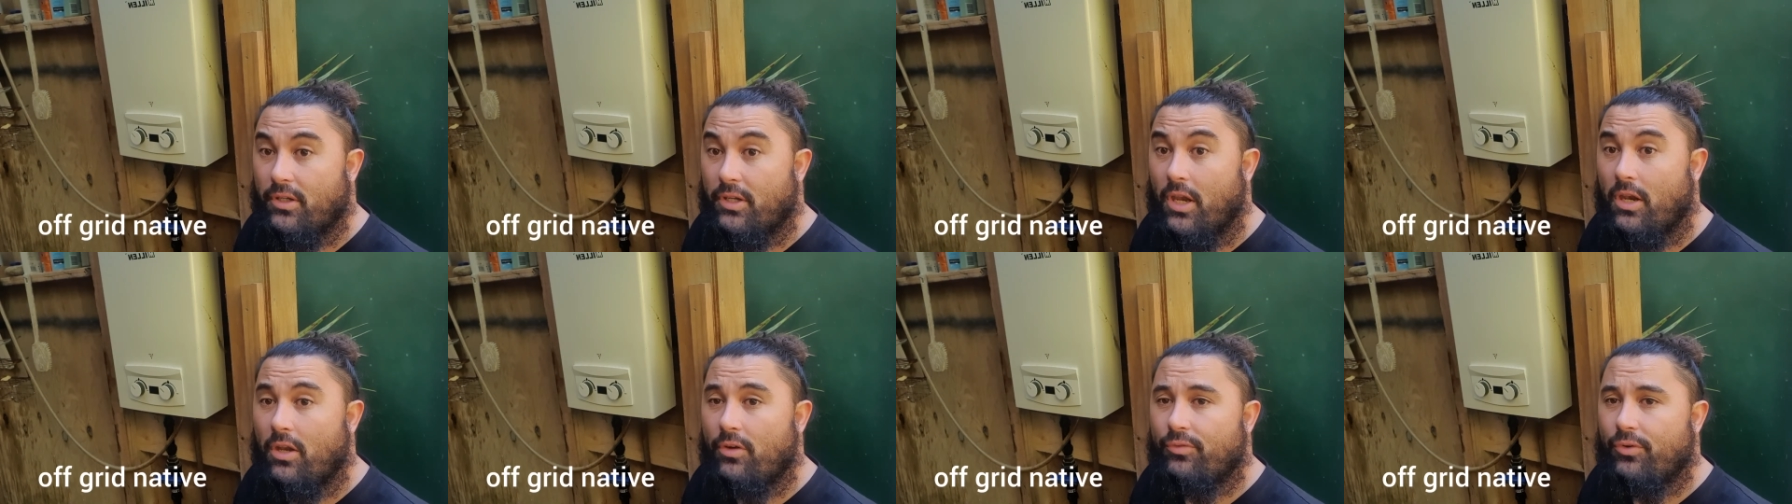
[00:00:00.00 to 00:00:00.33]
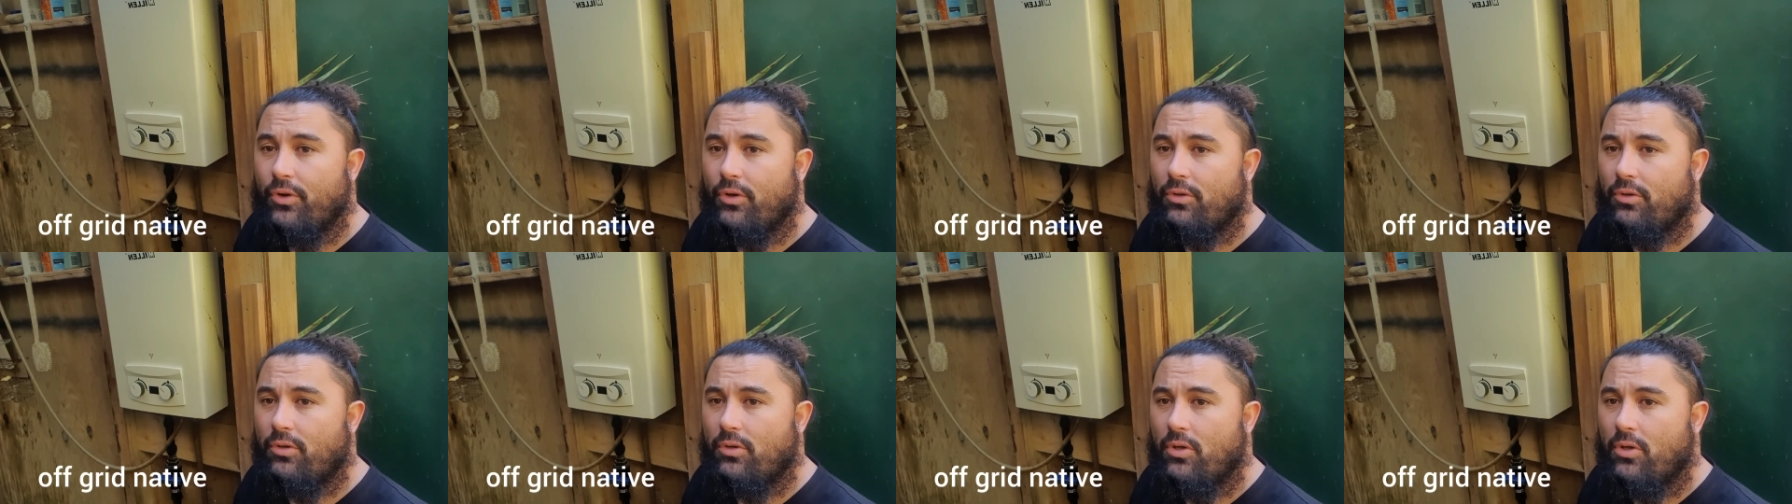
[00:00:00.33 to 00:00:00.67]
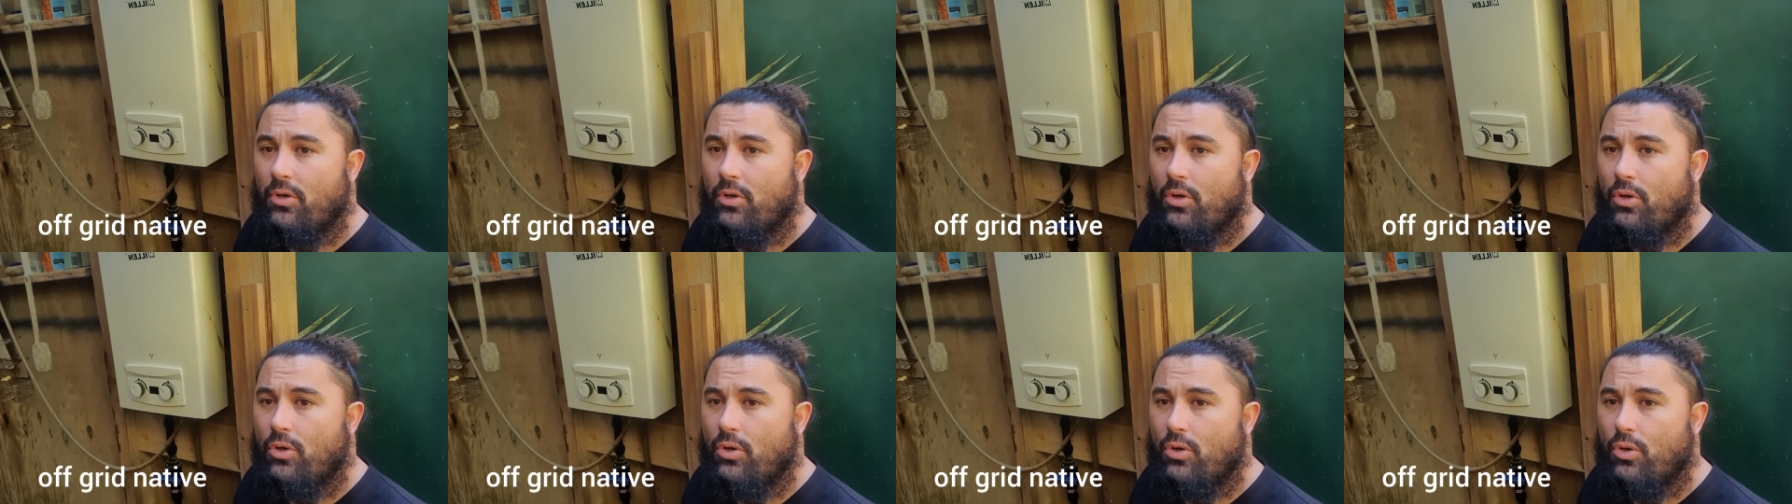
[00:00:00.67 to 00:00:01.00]
califont
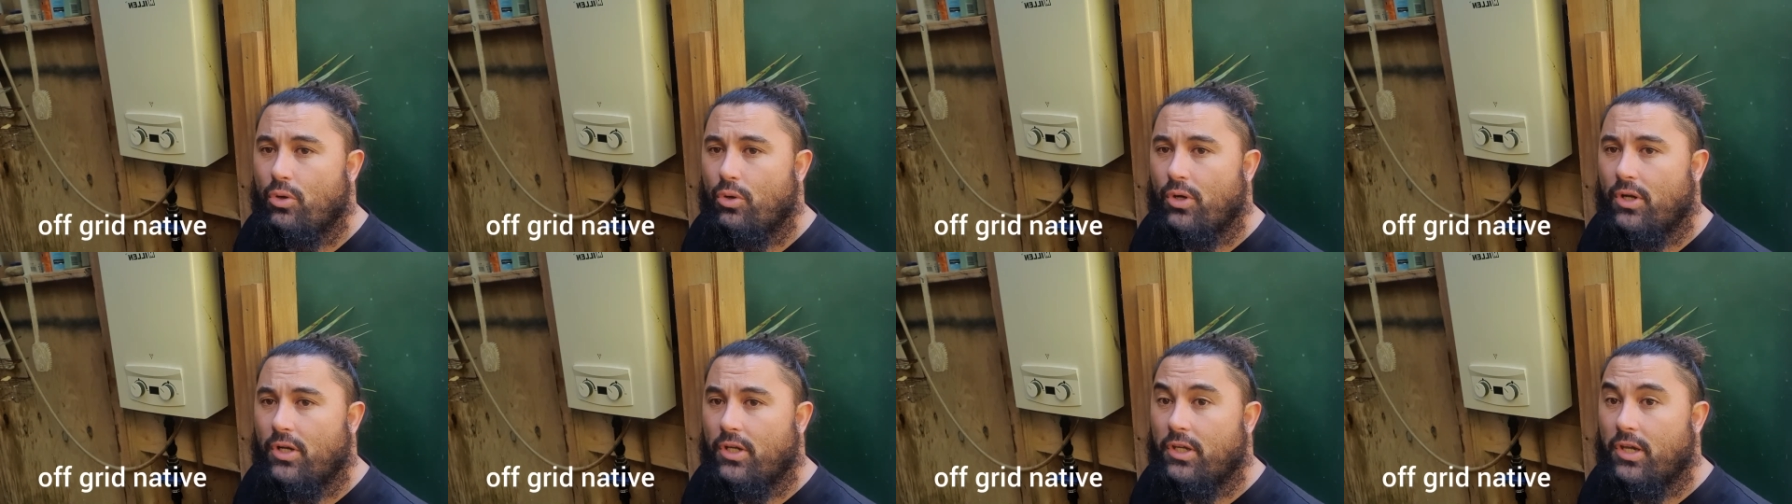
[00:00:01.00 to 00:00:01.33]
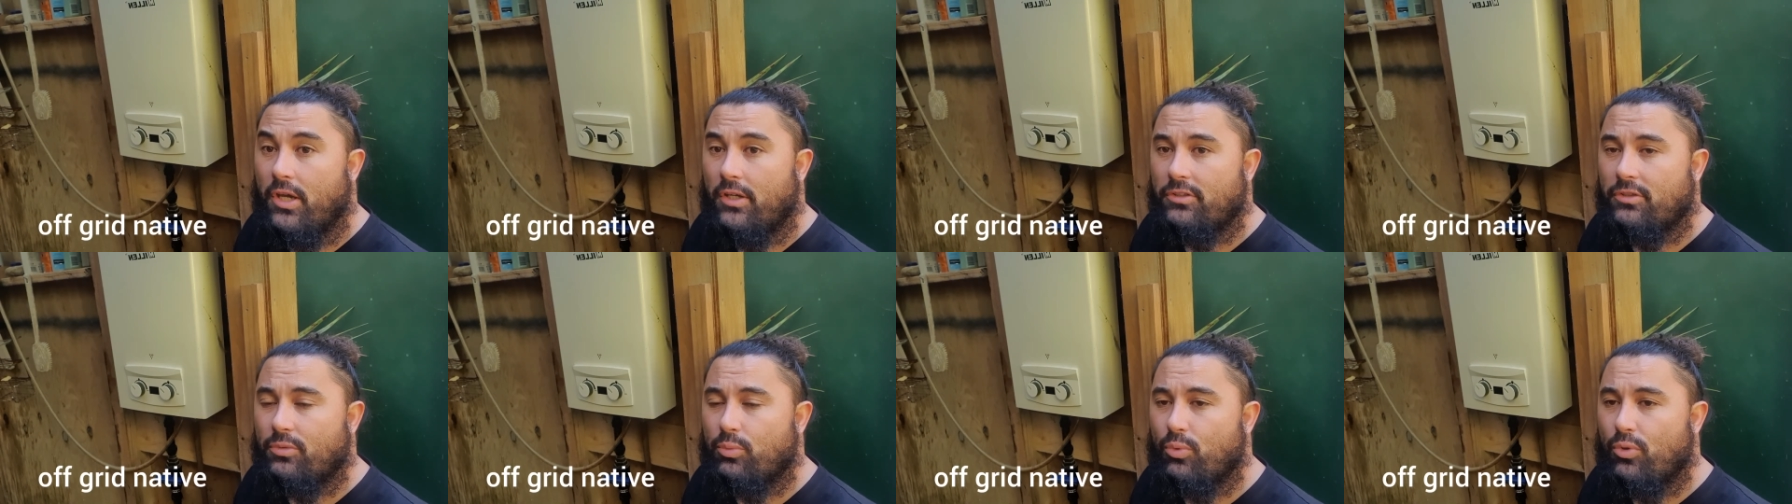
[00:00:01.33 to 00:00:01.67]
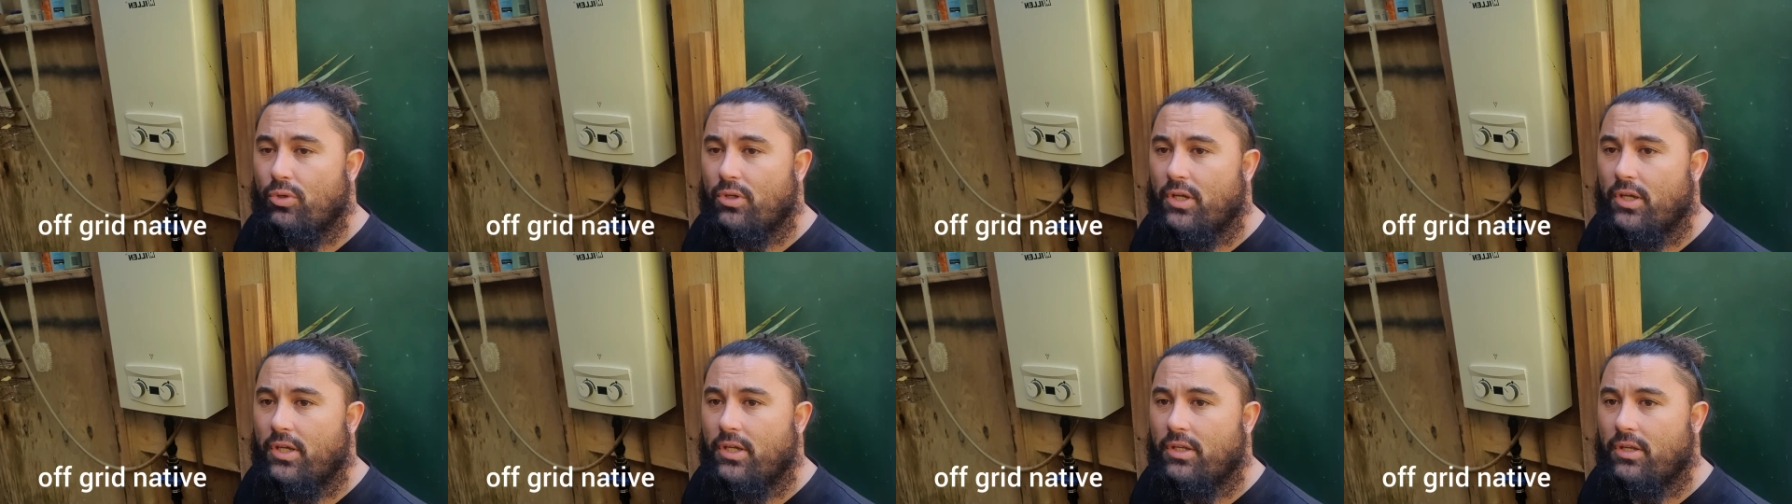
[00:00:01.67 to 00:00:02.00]
or a gas
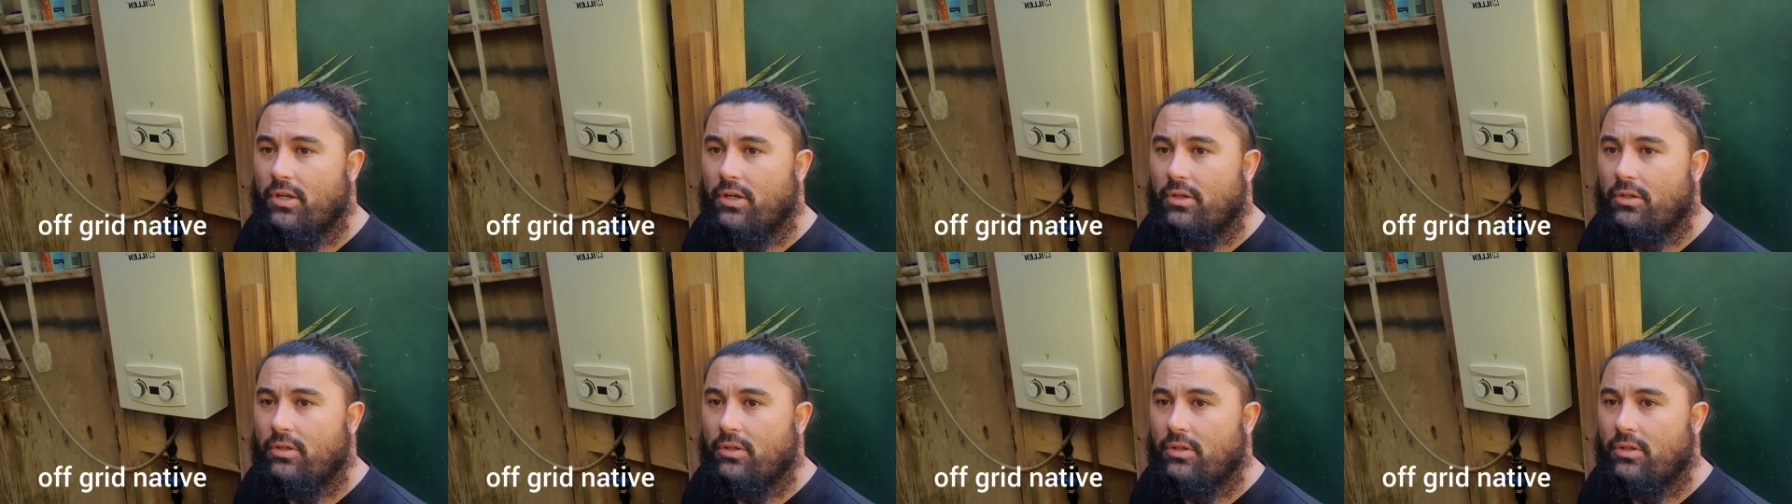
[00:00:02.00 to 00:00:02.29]
water heater.